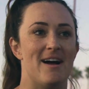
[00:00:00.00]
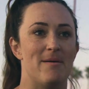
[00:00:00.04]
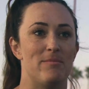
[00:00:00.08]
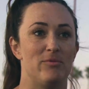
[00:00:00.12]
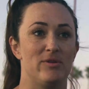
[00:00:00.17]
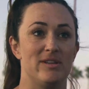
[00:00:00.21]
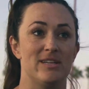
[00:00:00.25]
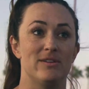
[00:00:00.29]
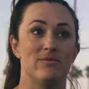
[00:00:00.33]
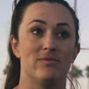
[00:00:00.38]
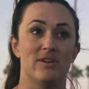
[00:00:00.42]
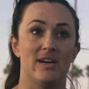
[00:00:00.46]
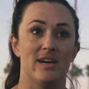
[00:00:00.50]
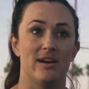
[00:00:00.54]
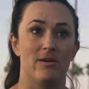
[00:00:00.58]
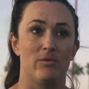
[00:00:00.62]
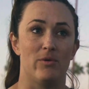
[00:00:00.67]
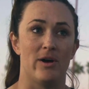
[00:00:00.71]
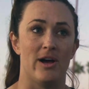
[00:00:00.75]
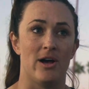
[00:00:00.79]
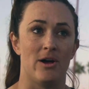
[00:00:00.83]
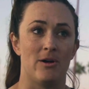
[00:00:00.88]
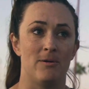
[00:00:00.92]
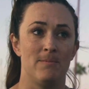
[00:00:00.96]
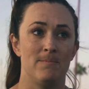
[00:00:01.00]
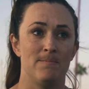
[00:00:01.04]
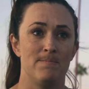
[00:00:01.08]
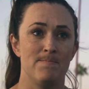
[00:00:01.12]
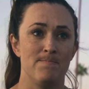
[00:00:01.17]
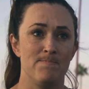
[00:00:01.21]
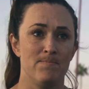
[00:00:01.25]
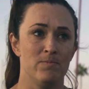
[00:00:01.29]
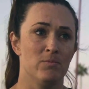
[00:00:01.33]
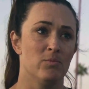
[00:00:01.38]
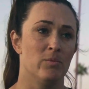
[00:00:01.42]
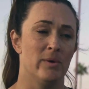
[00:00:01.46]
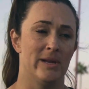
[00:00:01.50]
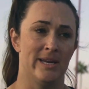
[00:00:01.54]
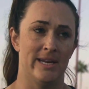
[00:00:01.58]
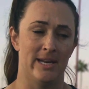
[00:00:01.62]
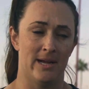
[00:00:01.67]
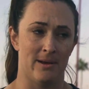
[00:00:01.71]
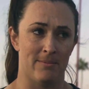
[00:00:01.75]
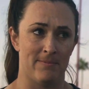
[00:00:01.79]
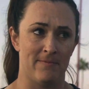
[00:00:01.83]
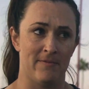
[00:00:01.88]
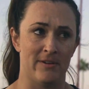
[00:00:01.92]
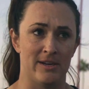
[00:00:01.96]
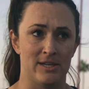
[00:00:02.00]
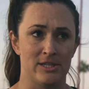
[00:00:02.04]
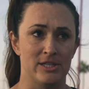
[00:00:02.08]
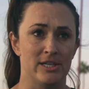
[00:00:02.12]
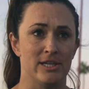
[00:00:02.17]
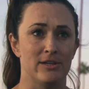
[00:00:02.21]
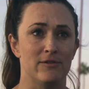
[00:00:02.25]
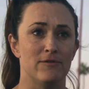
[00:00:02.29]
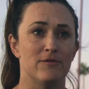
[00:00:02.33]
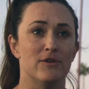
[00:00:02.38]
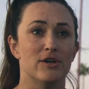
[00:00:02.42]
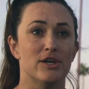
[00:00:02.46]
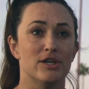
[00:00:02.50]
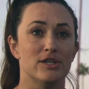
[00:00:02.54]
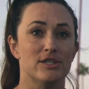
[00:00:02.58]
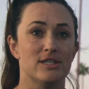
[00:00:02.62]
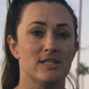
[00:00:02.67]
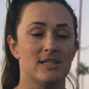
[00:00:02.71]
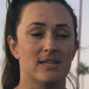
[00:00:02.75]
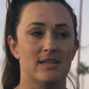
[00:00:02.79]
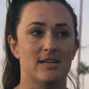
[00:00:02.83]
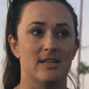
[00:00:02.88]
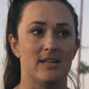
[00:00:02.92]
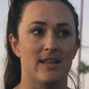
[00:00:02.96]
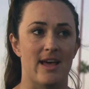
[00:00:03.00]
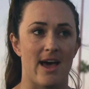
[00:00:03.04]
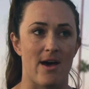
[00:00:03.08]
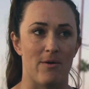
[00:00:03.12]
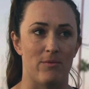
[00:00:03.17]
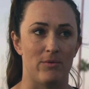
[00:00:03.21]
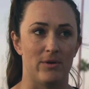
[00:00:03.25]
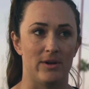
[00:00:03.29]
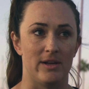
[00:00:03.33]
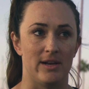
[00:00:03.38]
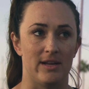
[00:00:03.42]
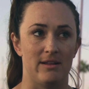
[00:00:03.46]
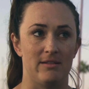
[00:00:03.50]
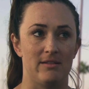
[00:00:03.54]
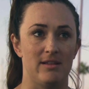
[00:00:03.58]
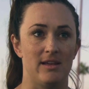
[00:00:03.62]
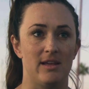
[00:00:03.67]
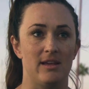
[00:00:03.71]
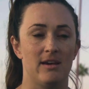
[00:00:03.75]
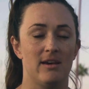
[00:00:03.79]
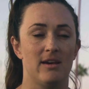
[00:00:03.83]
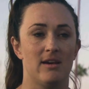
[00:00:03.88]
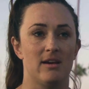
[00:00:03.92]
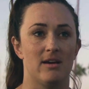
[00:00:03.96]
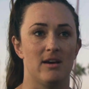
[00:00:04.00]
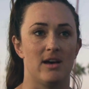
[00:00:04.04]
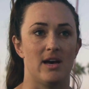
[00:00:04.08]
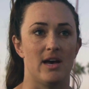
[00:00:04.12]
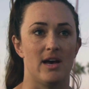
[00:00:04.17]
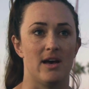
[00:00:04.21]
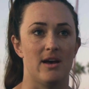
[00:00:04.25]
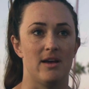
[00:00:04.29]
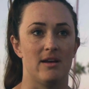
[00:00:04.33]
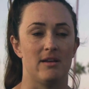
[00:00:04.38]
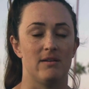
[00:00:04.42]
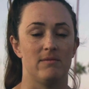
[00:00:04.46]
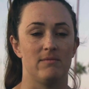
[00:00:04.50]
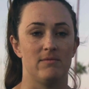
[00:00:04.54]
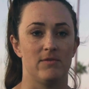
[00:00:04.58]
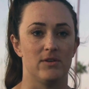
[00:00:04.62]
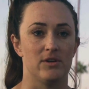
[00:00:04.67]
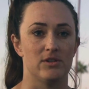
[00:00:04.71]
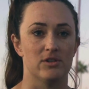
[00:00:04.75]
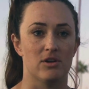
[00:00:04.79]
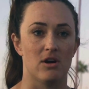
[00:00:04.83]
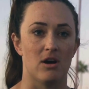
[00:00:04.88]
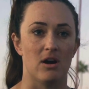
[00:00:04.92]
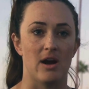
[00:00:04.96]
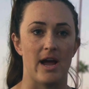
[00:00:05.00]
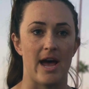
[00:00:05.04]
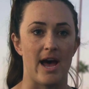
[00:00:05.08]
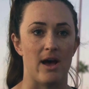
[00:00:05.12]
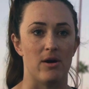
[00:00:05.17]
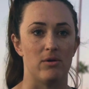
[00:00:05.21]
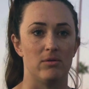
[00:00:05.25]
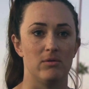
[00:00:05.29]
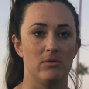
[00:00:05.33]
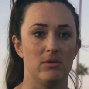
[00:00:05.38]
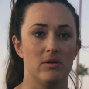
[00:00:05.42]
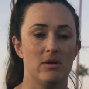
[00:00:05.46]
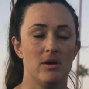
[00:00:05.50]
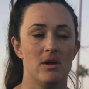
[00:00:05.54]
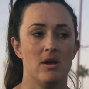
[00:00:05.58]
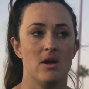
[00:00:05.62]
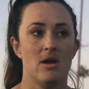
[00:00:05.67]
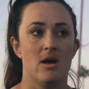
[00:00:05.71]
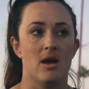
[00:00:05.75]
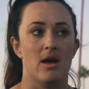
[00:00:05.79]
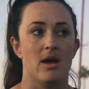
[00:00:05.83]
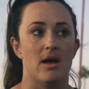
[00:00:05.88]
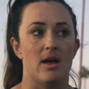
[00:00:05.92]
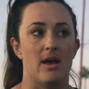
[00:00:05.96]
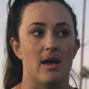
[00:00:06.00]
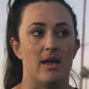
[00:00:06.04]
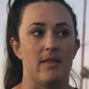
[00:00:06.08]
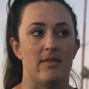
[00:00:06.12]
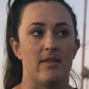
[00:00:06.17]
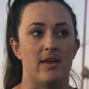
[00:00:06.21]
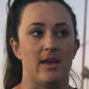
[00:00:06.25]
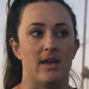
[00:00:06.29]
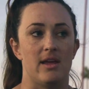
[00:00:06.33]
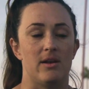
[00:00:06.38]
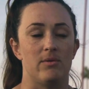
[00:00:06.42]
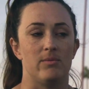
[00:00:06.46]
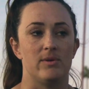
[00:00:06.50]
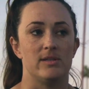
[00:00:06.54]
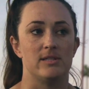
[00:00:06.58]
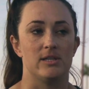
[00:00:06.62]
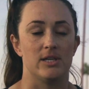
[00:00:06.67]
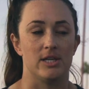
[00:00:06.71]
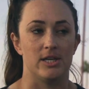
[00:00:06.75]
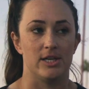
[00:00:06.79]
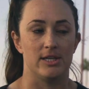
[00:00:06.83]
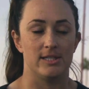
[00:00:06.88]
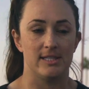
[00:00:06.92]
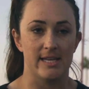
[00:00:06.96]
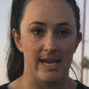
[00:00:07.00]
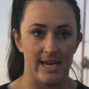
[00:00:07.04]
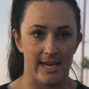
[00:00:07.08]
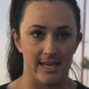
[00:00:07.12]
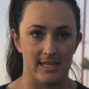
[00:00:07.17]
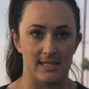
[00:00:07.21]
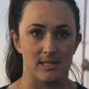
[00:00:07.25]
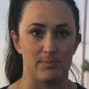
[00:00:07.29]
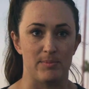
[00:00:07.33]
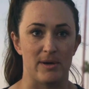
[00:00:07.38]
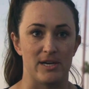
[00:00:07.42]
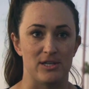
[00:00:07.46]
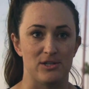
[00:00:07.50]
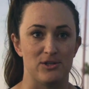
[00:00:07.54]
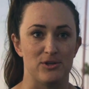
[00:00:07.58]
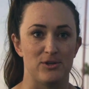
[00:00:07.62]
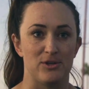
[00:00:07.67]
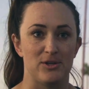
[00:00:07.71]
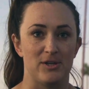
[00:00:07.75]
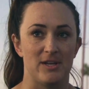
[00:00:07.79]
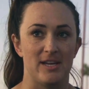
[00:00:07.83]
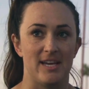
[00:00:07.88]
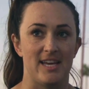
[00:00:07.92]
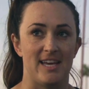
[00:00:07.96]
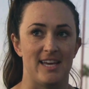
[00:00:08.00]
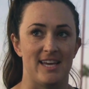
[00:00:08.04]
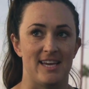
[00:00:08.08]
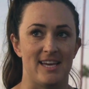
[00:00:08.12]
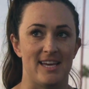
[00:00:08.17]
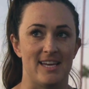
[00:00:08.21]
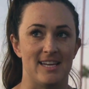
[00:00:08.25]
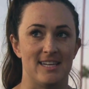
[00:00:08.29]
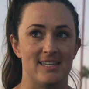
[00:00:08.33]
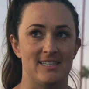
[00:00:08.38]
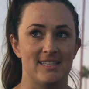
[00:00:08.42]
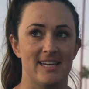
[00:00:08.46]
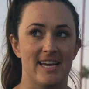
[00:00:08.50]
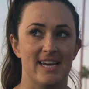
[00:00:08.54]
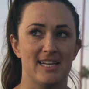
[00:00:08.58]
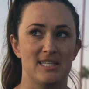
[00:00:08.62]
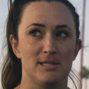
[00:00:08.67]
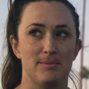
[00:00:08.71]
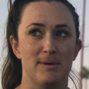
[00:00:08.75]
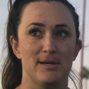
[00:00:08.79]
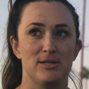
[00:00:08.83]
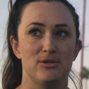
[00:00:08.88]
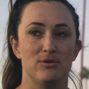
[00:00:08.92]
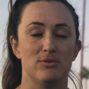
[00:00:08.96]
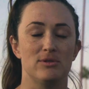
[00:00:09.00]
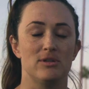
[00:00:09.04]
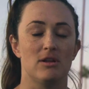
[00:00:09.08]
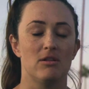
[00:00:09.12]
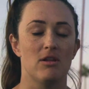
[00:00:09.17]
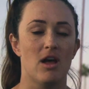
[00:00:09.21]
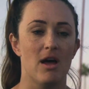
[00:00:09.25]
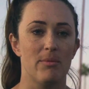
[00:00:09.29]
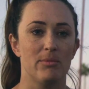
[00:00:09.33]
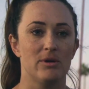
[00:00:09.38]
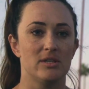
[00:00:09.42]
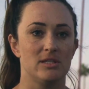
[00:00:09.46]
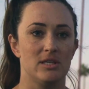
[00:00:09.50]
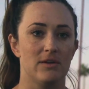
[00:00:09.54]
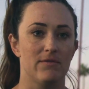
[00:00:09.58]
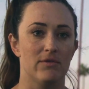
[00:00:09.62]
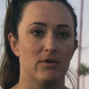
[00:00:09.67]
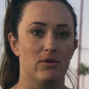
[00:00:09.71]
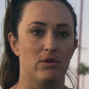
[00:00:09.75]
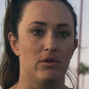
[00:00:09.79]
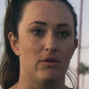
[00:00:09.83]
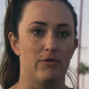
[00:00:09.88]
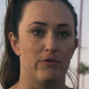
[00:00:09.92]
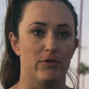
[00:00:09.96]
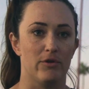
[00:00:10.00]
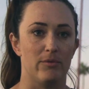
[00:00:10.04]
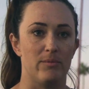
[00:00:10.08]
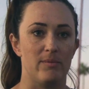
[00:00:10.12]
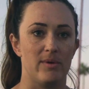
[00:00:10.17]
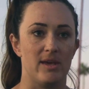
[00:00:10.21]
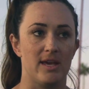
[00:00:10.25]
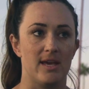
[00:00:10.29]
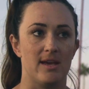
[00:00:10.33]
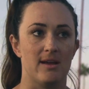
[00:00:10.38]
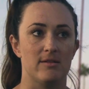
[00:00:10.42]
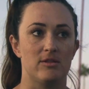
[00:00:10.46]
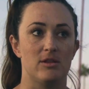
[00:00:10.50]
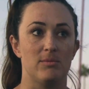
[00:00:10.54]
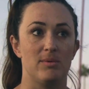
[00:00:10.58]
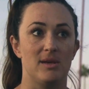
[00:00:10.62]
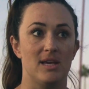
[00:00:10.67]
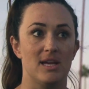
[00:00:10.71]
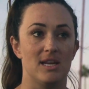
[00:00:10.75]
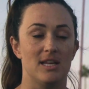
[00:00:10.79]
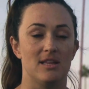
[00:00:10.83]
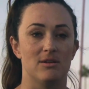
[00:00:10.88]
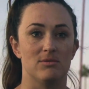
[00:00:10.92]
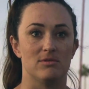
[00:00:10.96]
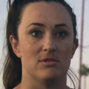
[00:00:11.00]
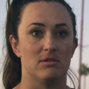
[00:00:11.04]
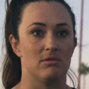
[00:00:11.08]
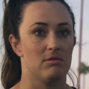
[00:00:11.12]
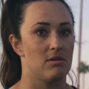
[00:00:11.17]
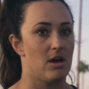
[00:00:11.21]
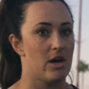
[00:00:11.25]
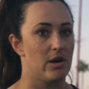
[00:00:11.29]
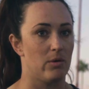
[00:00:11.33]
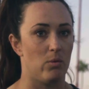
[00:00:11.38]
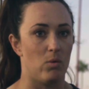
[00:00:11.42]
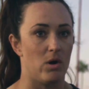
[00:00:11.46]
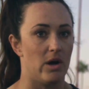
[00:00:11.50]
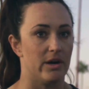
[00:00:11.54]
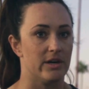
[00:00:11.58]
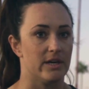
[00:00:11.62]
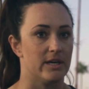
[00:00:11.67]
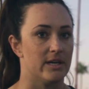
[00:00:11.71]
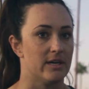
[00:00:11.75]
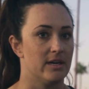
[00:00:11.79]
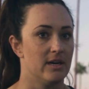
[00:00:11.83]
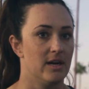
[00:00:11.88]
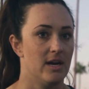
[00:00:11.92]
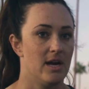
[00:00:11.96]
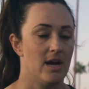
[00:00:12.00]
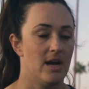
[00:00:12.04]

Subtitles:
We did very well. We ended up finishing first in that one, I think, first car out. And then we started our second special, and second special was a lot more difficult for me. At the beginning there was a lot of water.